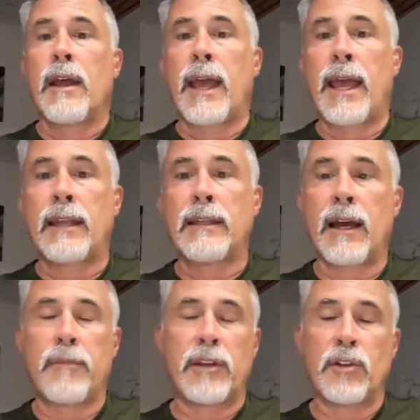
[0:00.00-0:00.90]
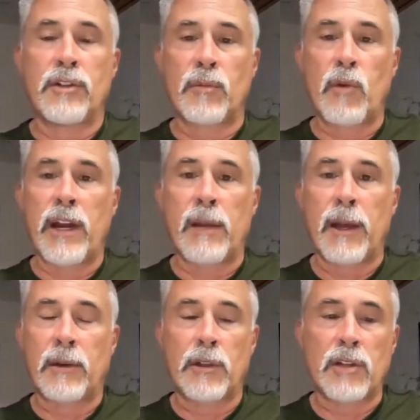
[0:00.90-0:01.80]
And I've been doing some reading
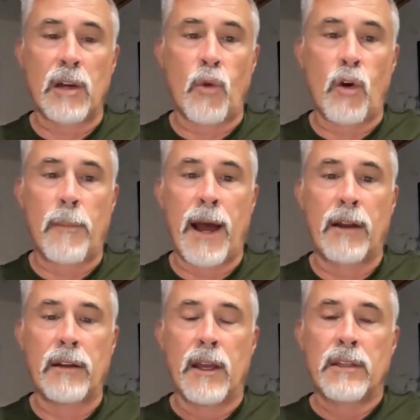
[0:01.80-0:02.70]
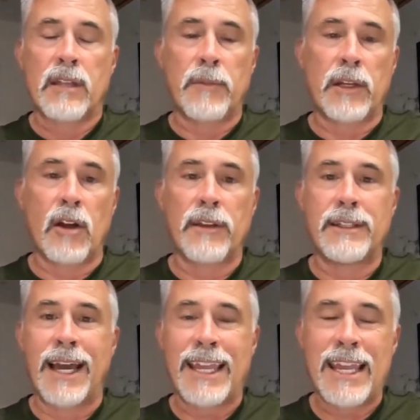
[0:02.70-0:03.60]
about them. I want to talk more about something called the
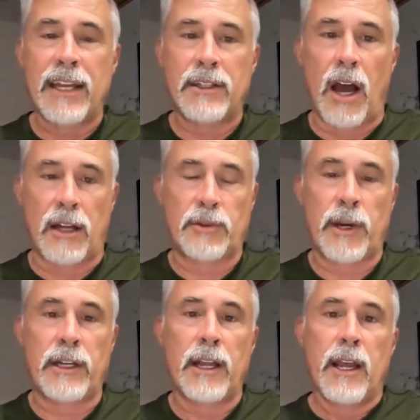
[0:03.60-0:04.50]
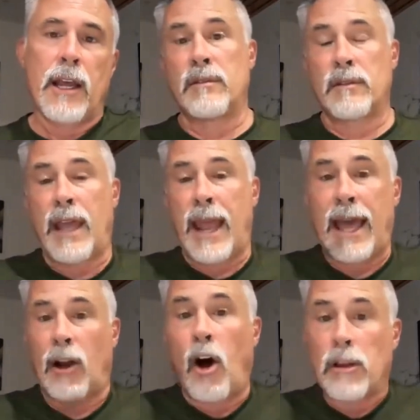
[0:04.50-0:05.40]
Dahia Doctrine. They
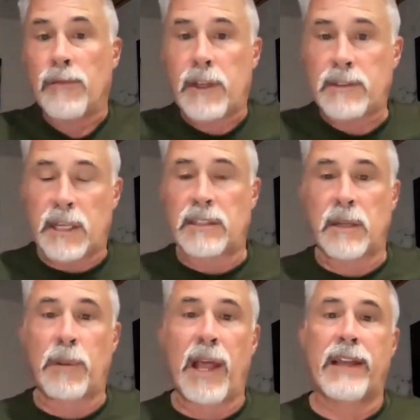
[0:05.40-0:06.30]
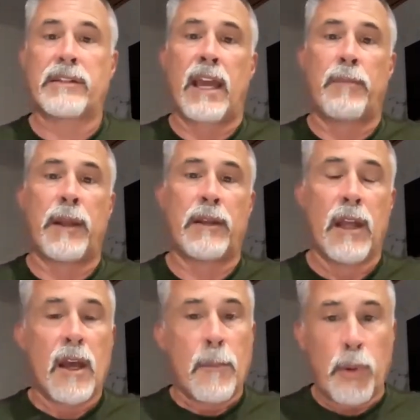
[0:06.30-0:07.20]
had all of these things in place, and they had been
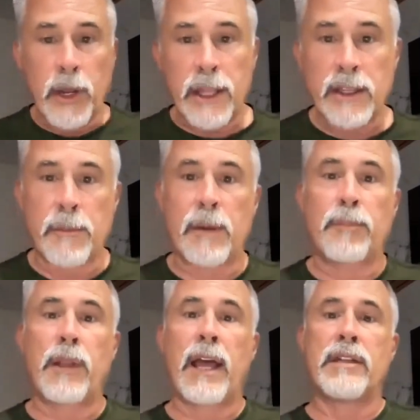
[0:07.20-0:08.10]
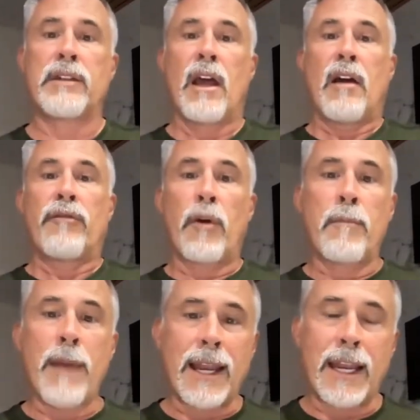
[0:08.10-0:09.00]
putting them in place for
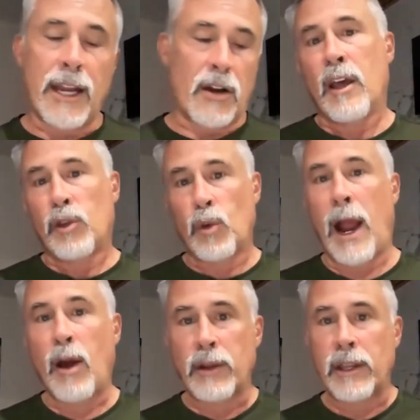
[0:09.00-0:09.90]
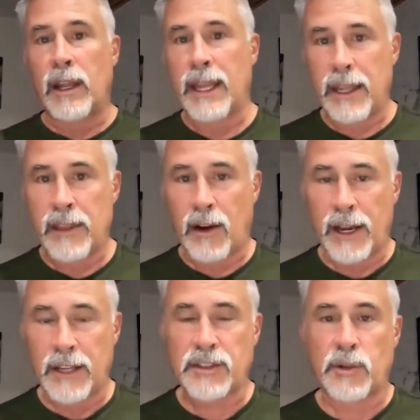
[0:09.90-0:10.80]
many years. Throughout their
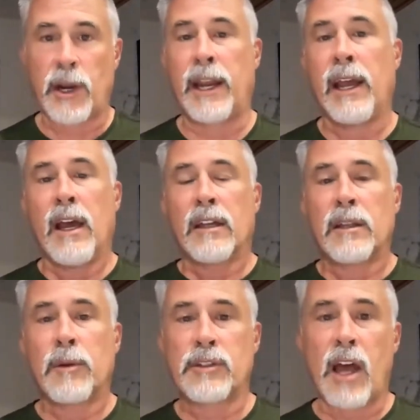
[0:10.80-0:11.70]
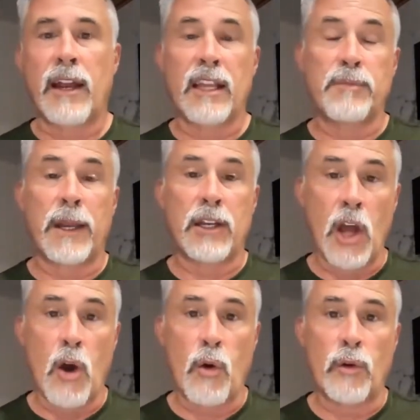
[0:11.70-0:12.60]
history, the Mossad has been
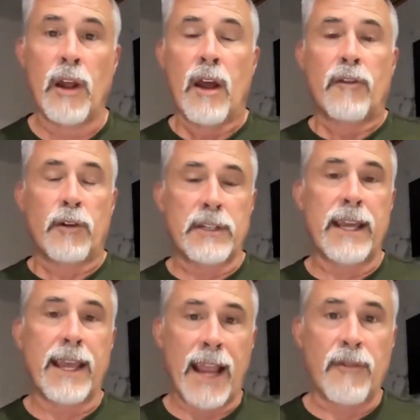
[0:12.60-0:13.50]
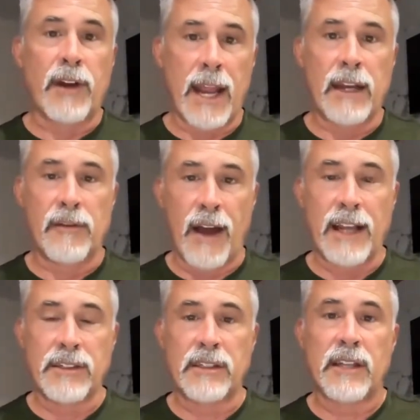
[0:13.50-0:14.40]
known for taking everyday
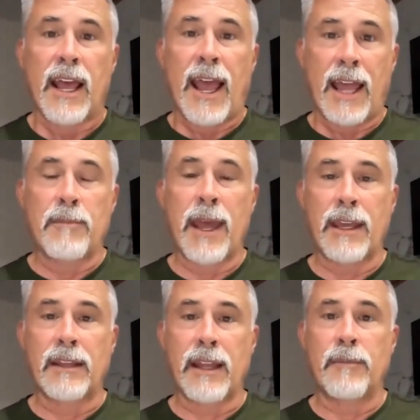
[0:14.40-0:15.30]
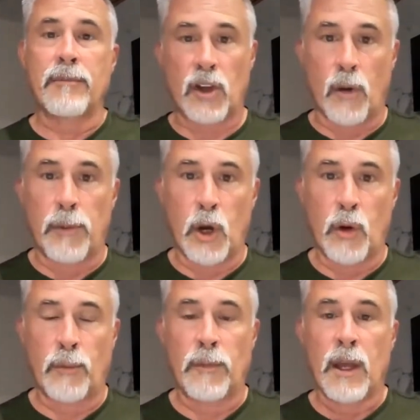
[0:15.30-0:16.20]
devices and making them go
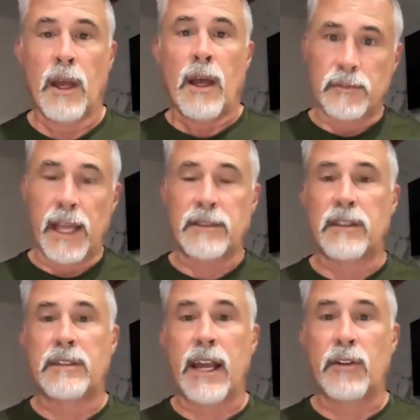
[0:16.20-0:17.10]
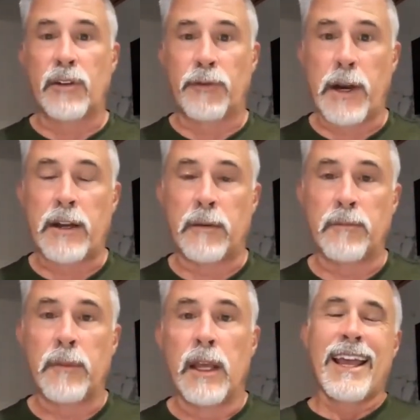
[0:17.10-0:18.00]
boom. That's the sound of
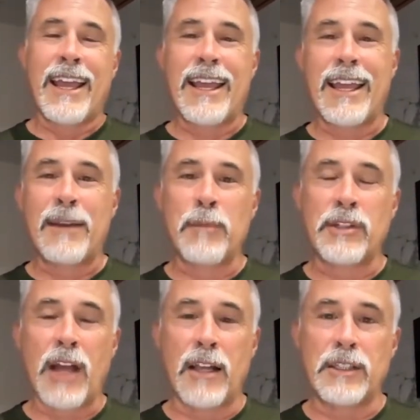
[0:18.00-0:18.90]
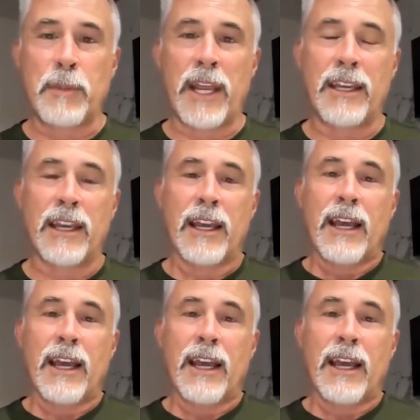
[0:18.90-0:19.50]
freedom in Mossad speak.